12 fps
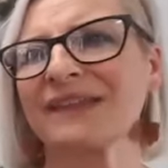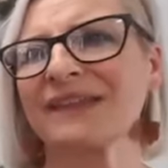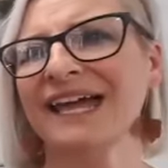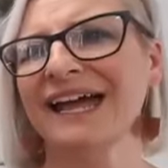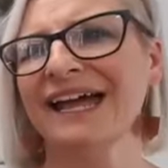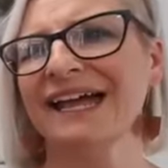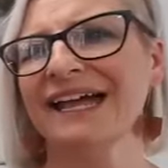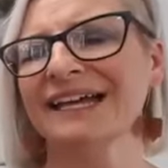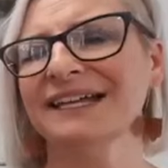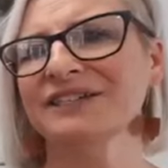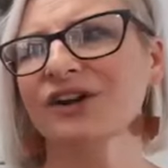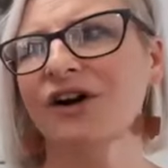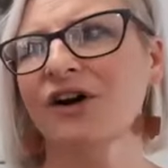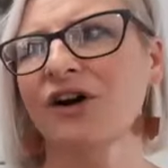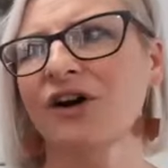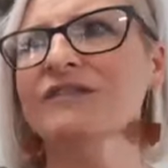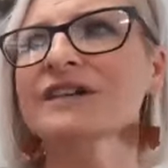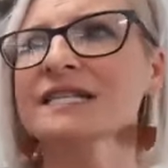And
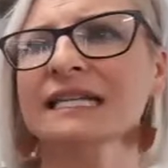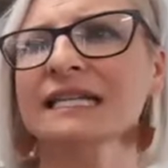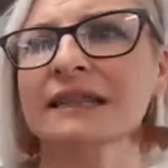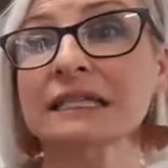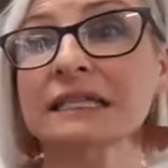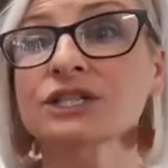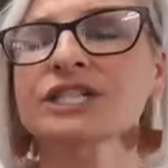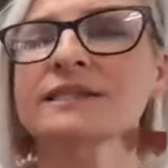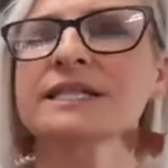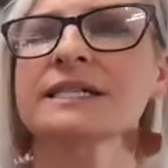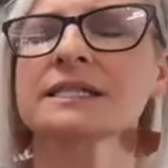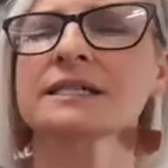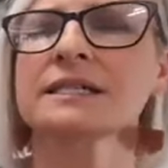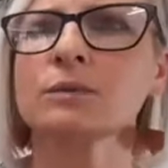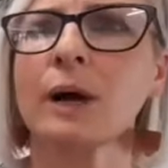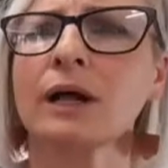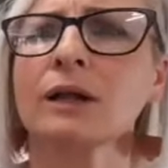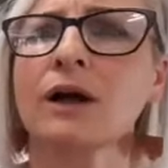obviously the logistics as
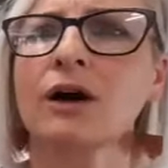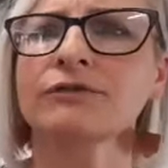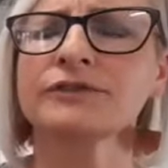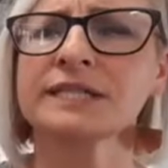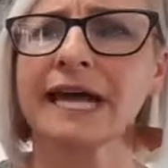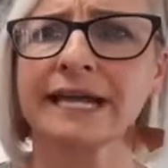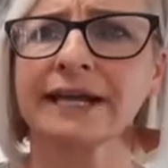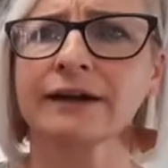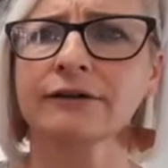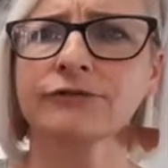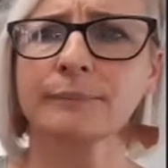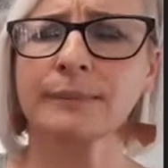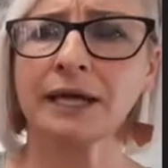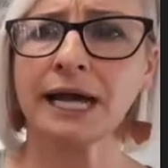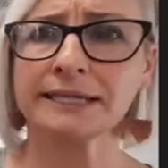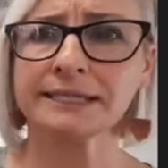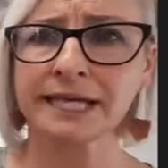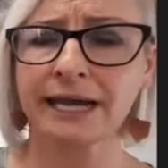well of taking it from a
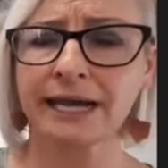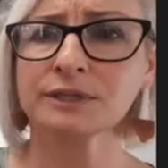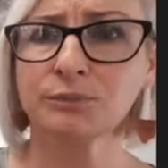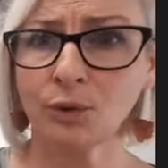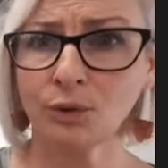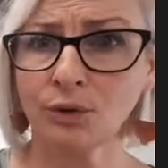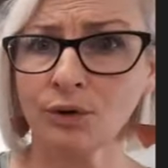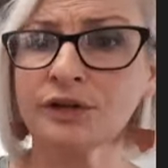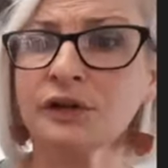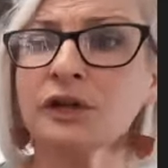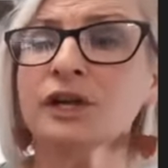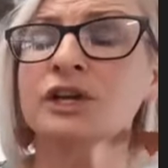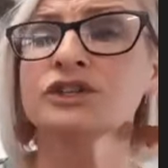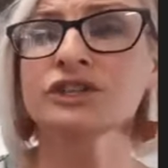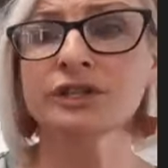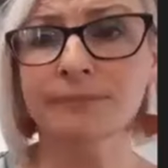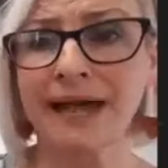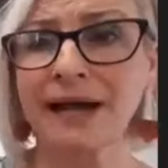taped board
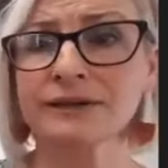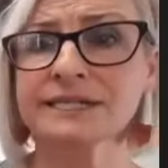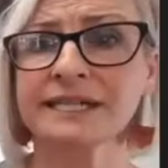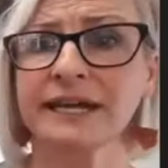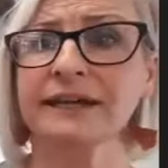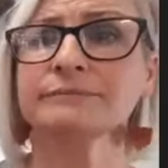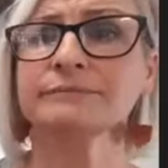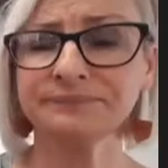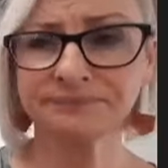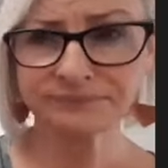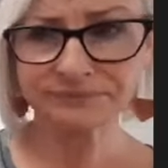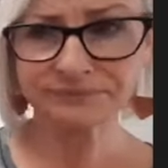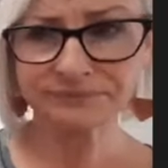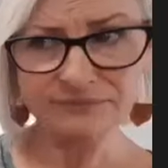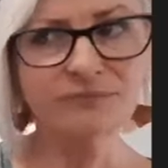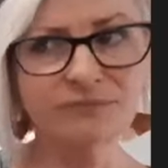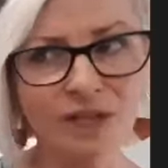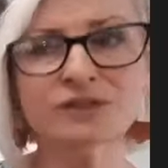to mounting it
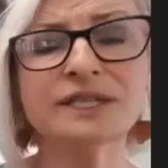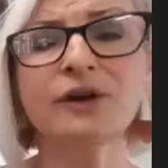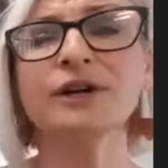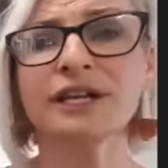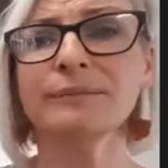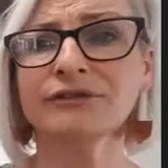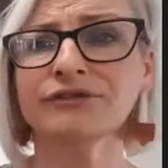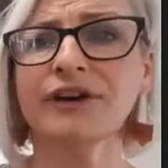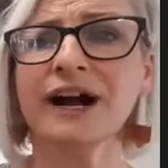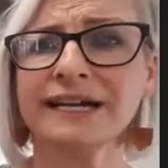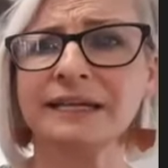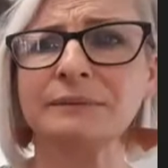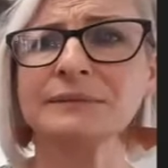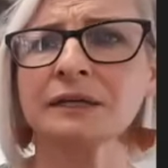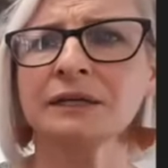so it can be framed